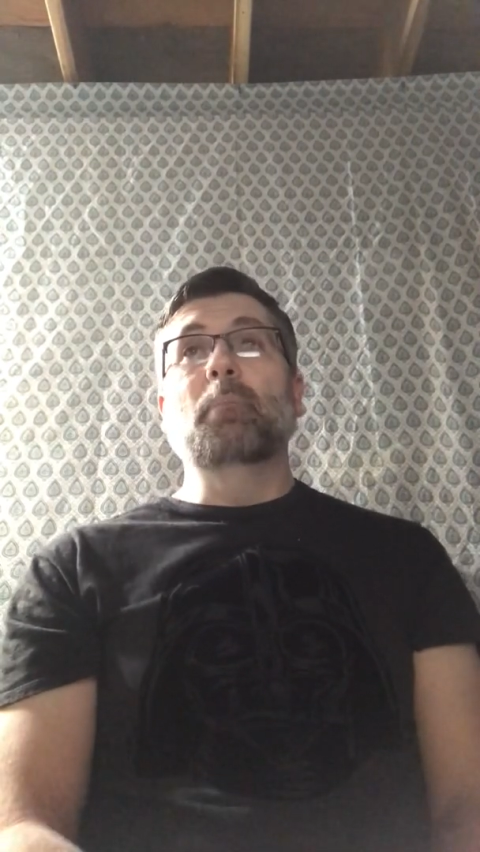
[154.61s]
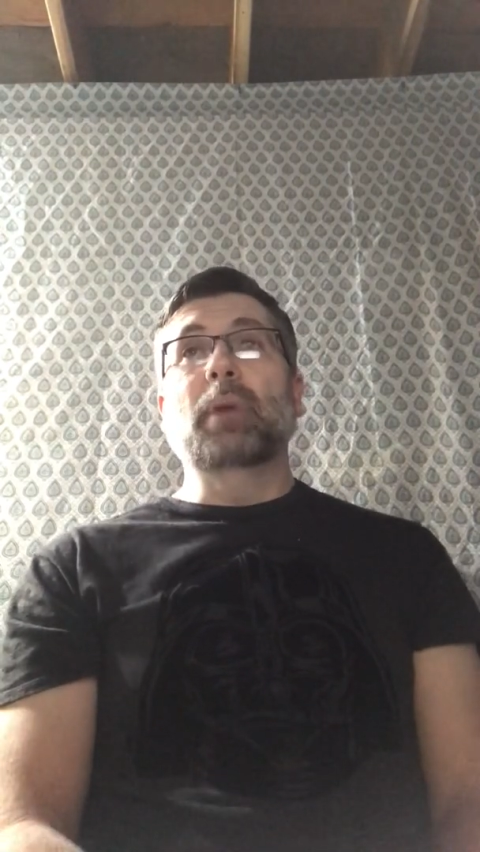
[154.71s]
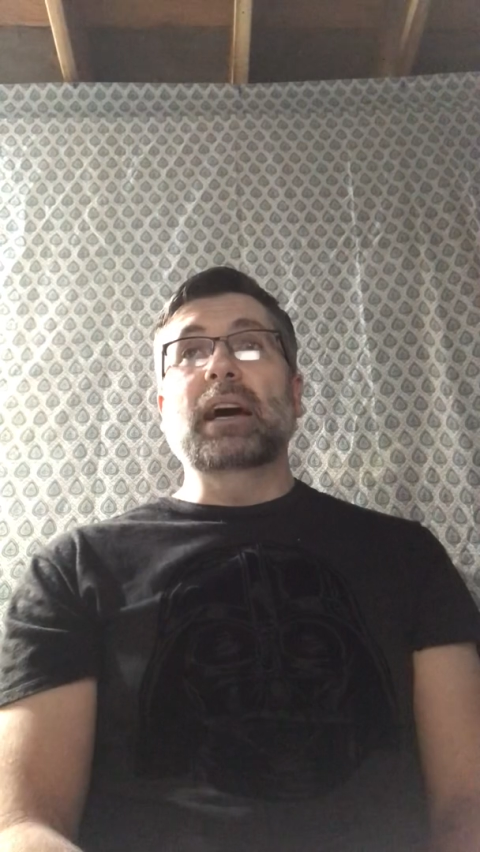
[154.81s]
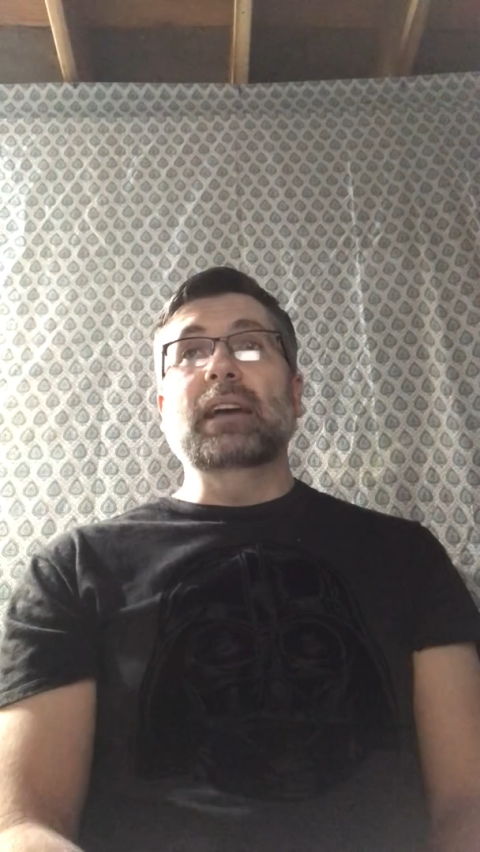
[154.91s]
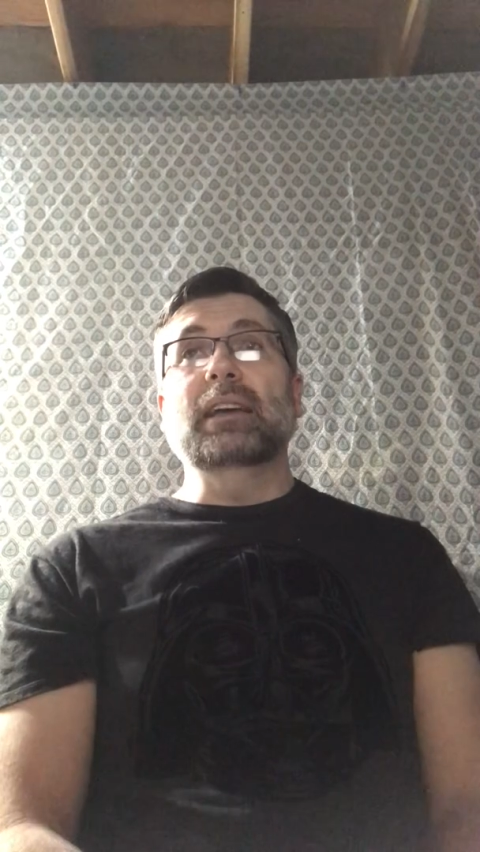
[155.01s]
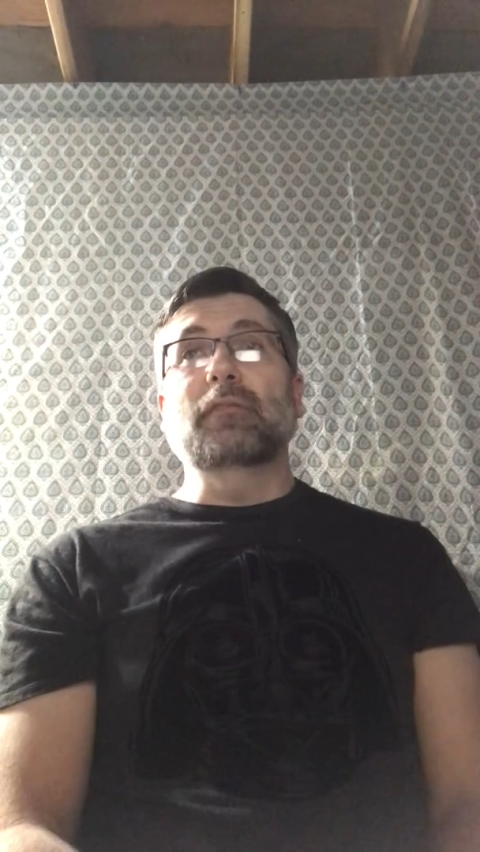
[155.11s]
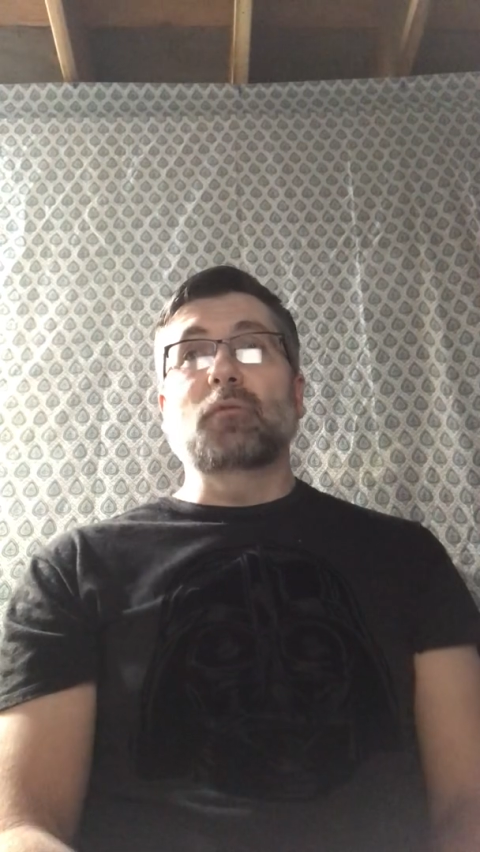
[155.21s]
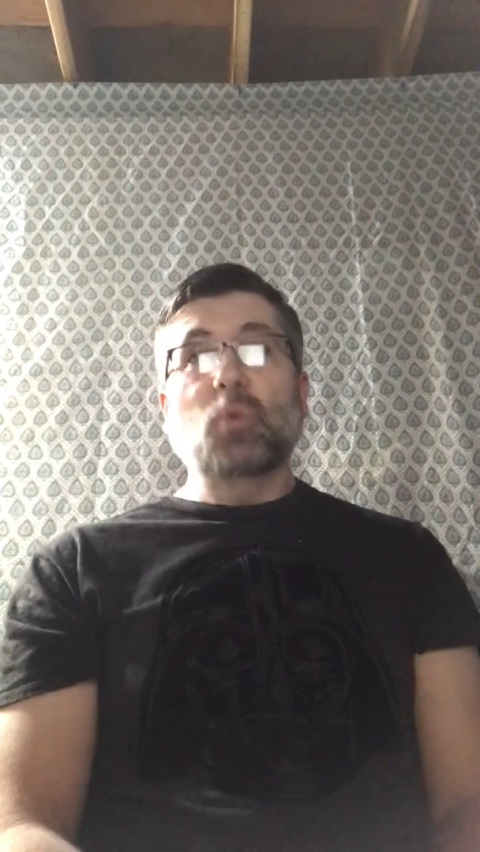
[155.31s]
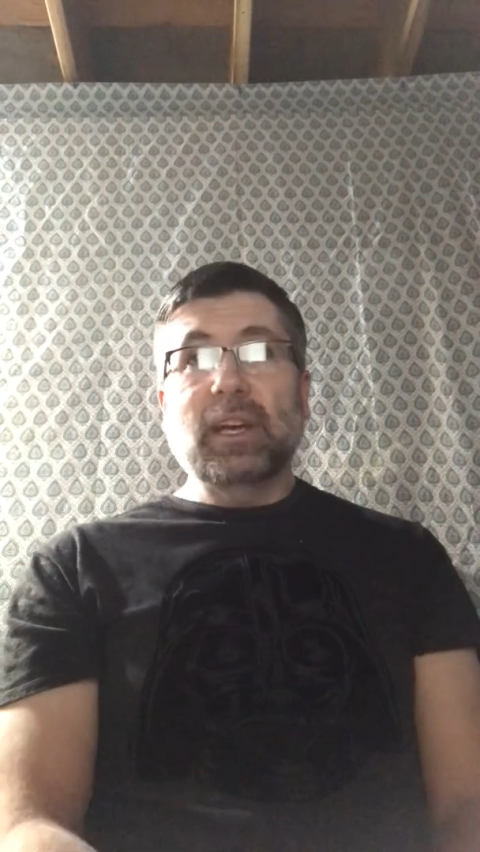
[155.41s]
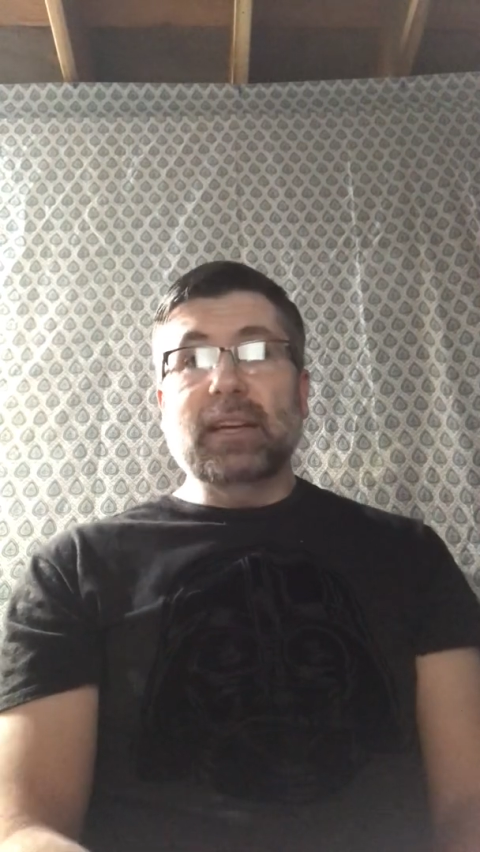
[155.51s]
But if
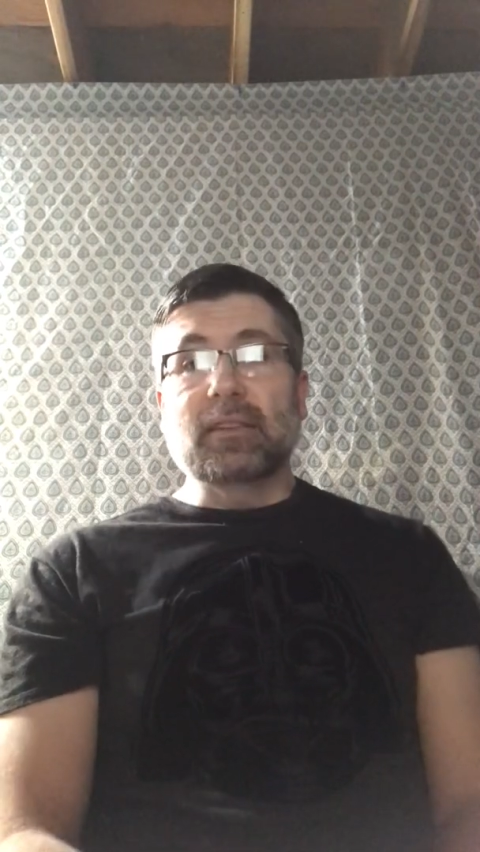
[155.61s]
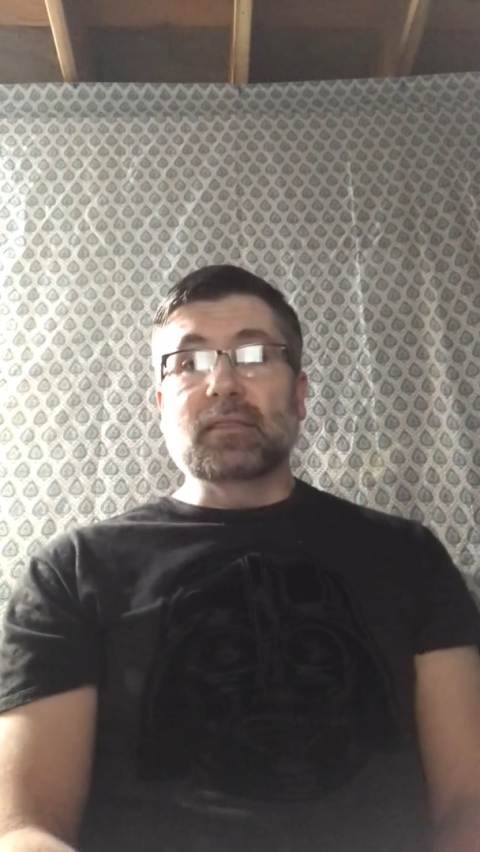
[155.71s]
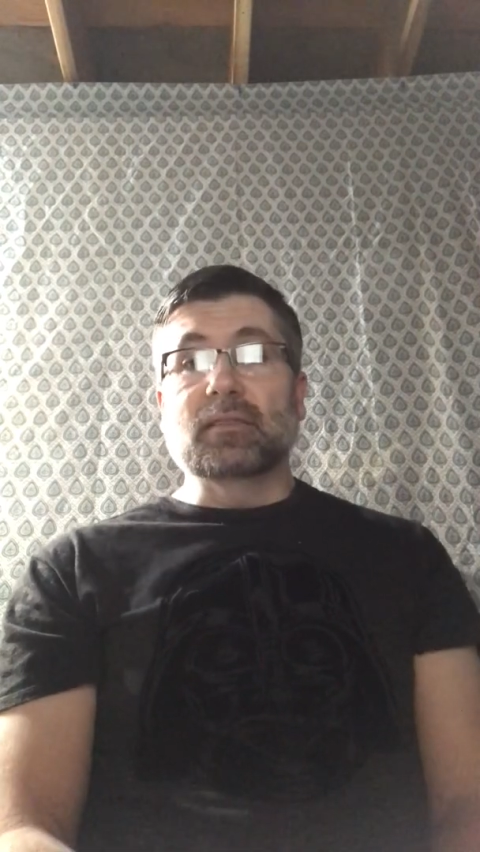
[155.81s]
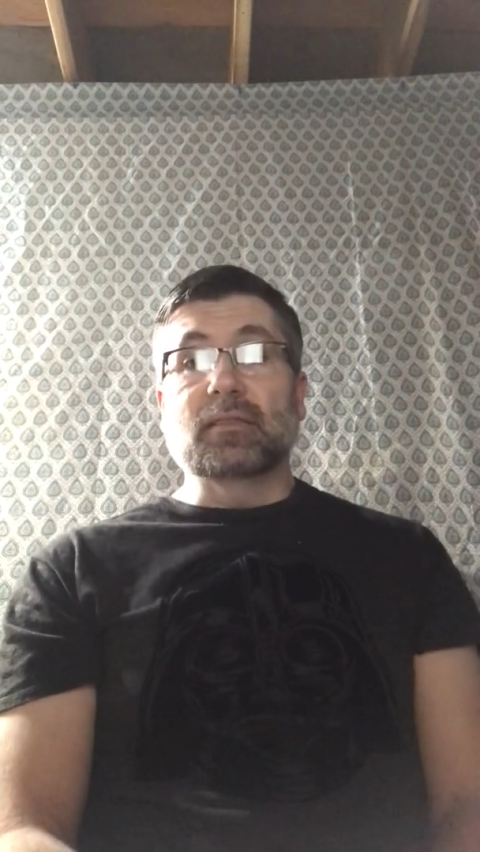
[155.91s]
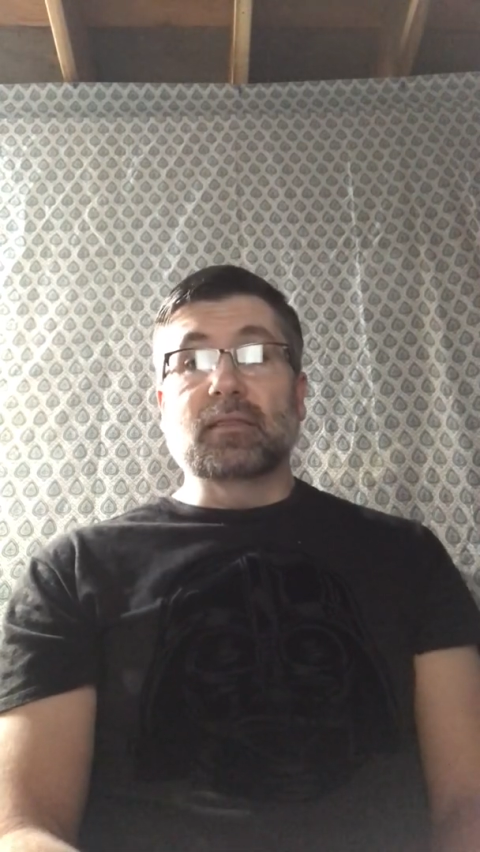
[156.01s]
we as